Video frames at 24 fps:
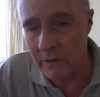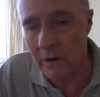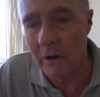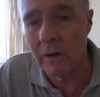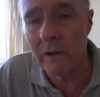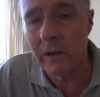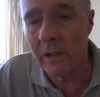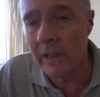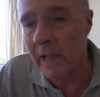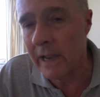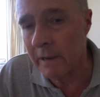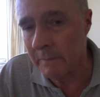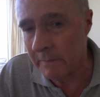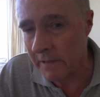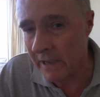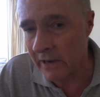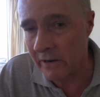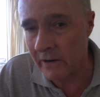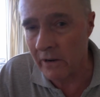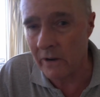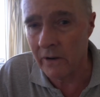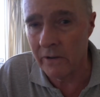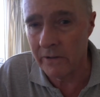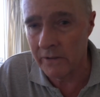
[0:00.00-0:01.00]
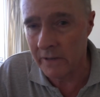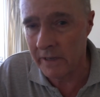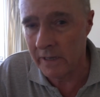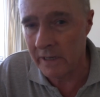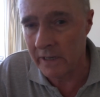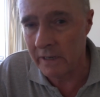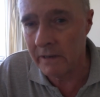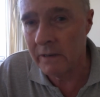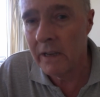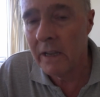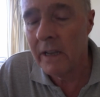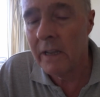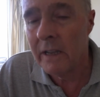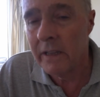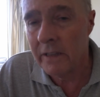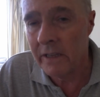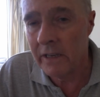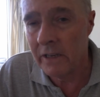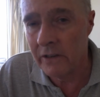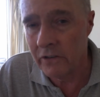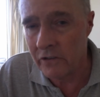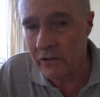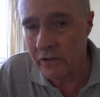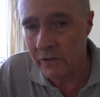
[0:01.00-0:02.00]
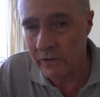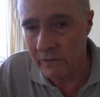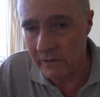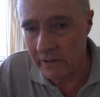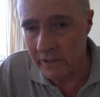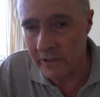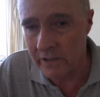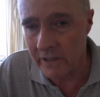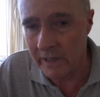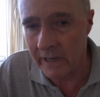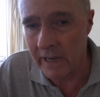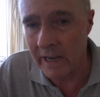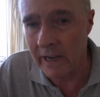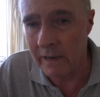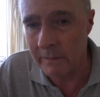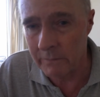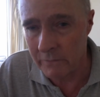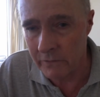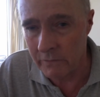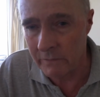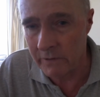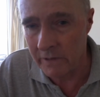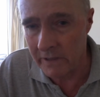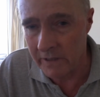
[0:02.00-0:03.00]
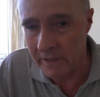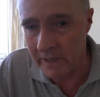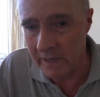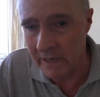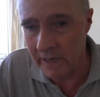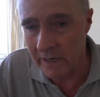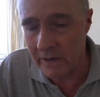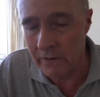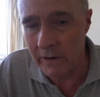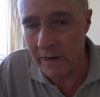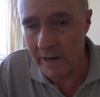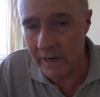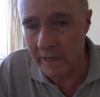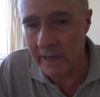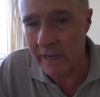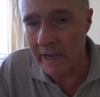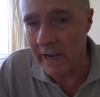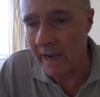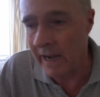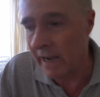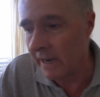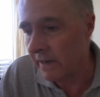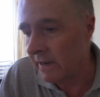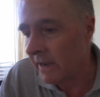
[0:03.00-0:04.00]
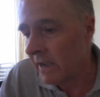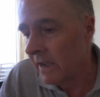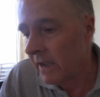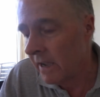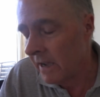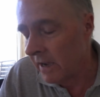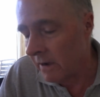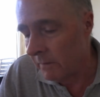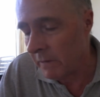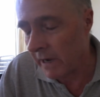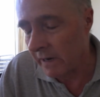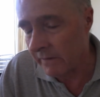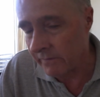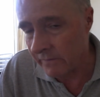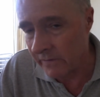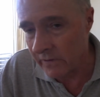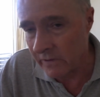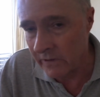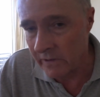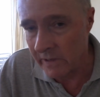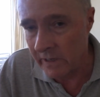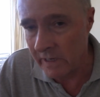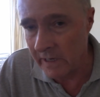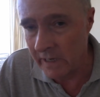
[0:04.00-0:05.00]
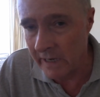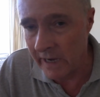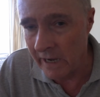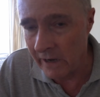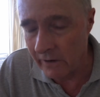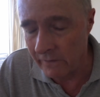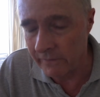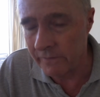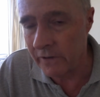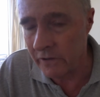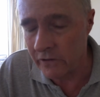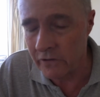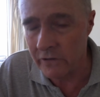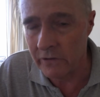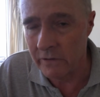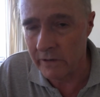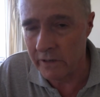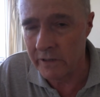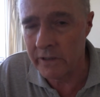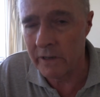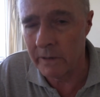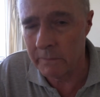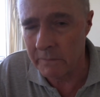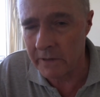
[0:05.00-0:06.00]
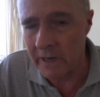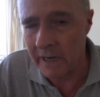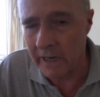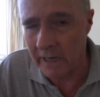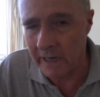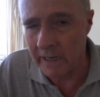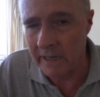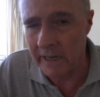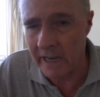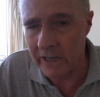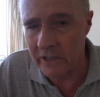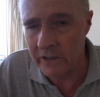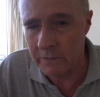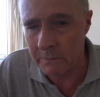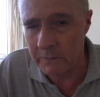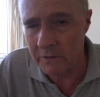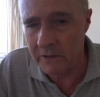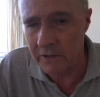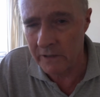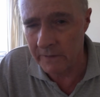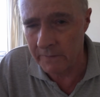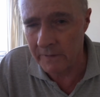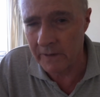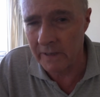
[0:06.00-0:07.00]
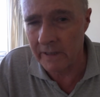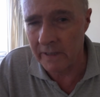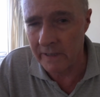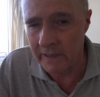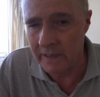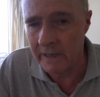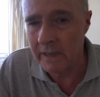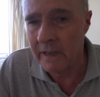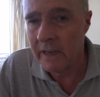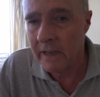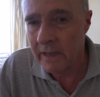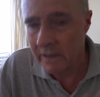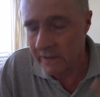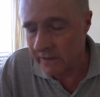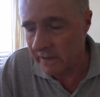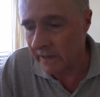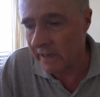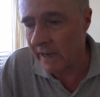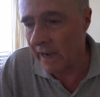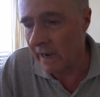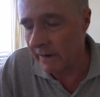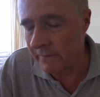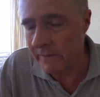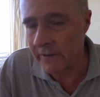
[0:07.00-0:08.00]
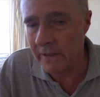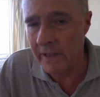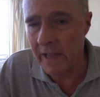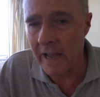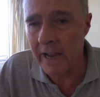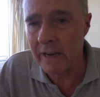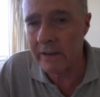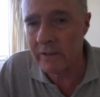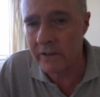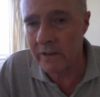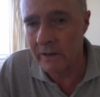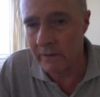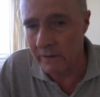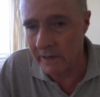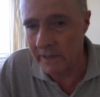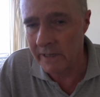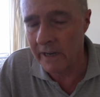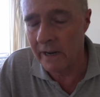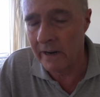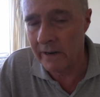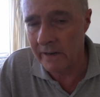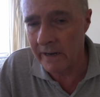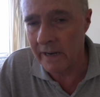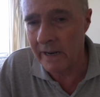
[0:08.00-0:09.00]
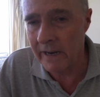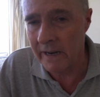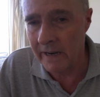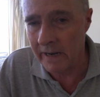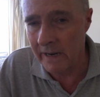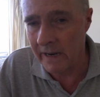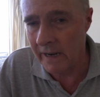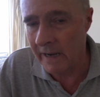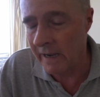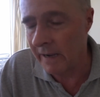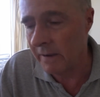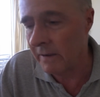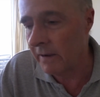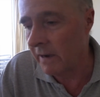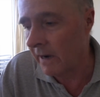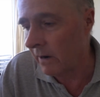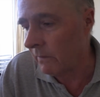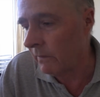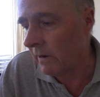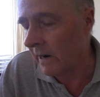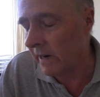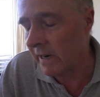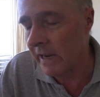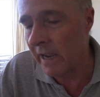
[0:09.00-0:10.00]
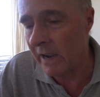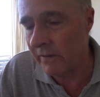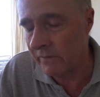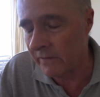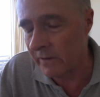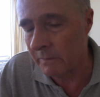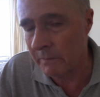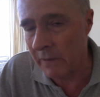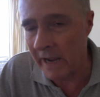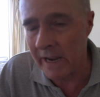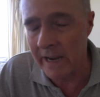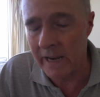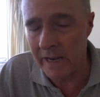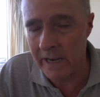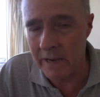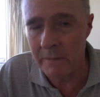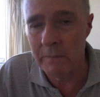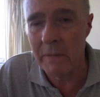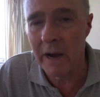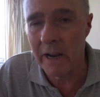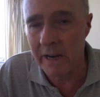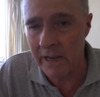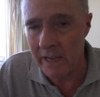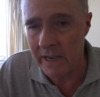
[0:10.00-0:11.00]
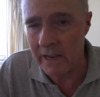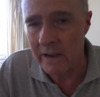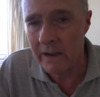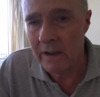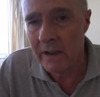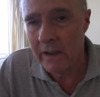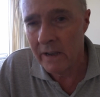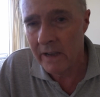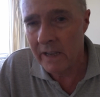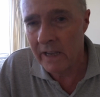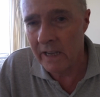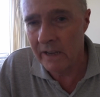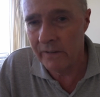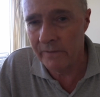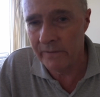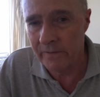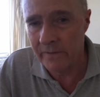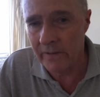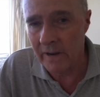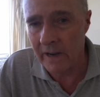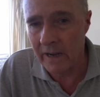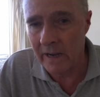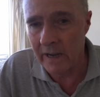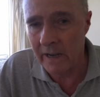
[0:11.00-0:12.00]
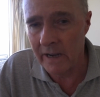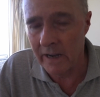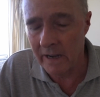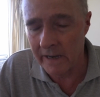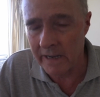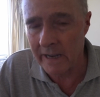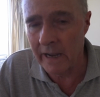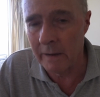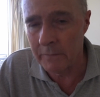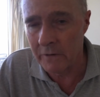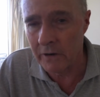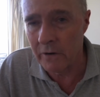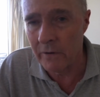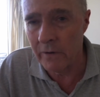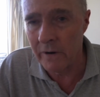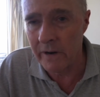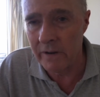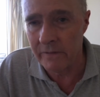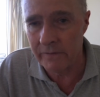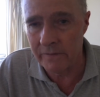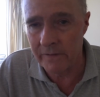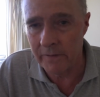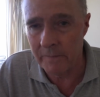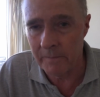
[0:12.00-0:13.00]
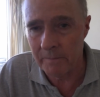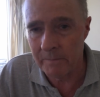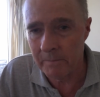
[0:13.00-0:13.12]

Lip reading: I'll claim that on the insurance that comes with the credit card. But for the health insurance, I'm taking it out specifically to cover that, so I don't, I won't have to pay any money if I come to grief.